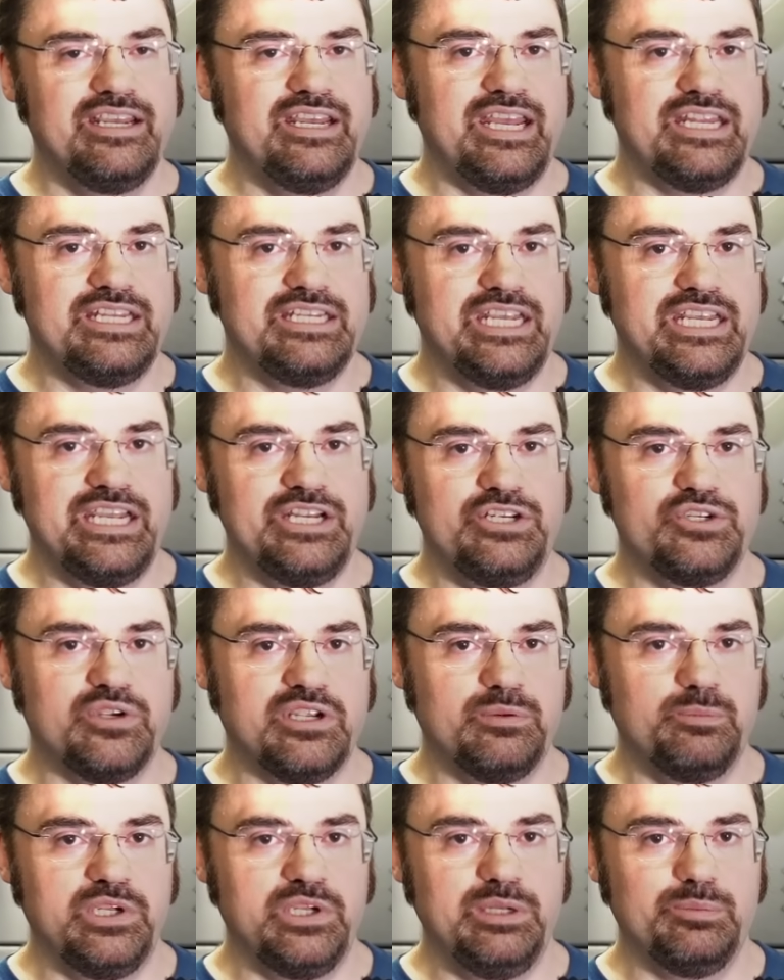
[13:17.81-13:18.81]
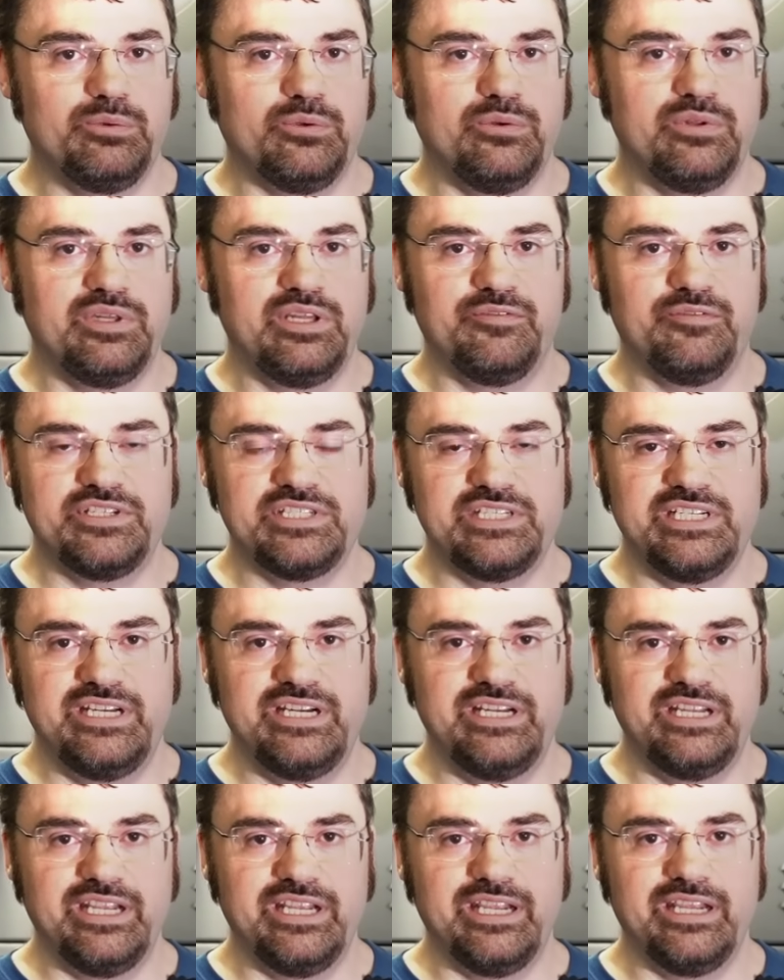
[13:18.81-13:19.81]
endangering people in the
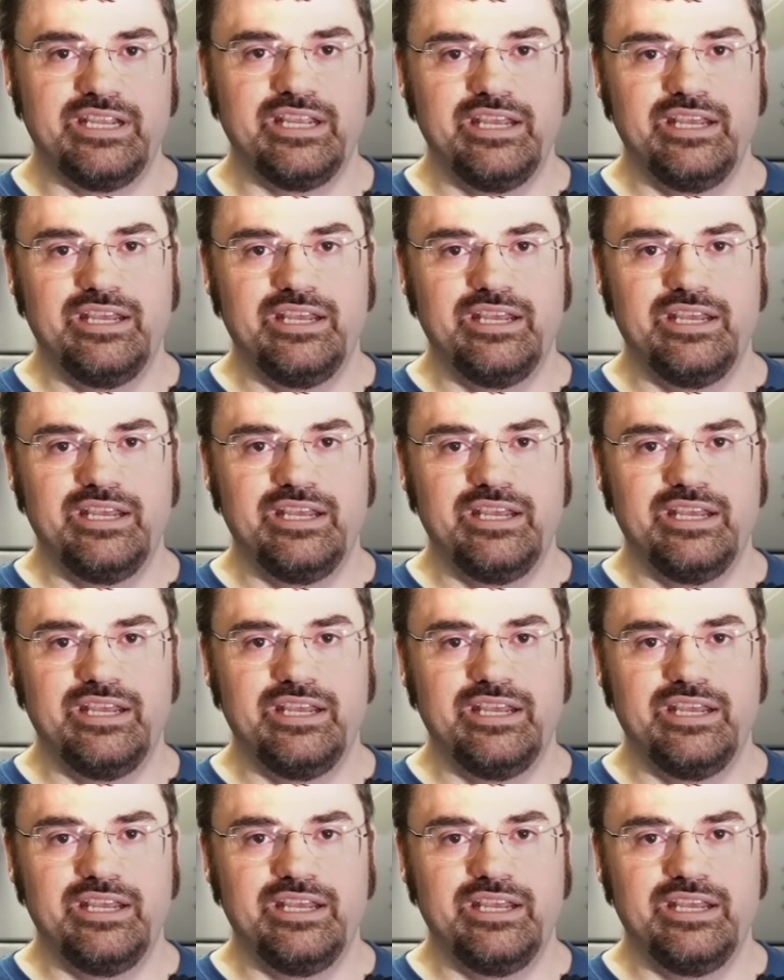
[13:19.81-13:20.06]
vicinity,